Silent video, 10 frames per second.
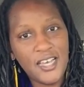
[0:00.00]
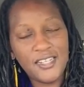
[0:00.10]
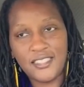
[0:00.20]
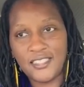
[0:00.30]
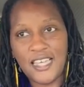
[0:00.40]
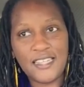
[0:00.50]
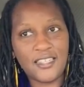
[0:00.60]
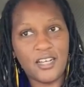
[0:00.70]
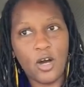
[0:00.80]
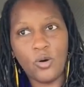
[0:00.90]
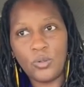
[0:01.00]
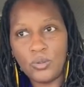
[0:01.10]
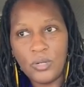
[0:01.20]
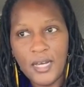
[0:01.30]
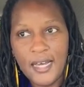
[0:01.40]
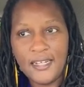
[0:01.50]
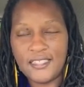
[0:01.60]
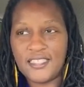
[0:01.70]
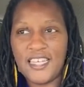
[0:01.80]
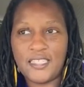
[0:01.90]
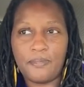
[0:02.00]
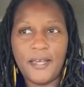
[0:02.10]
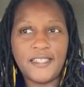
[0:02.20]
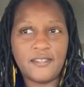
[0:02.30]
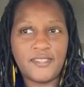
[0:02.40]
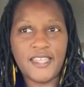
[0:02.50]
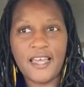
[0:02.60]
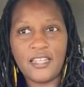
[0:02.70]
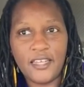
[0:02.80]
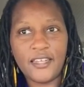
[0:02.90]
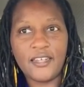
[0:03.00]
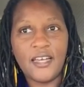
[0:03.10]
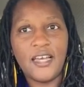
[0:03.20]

This is not the goal. This is not the place of settling.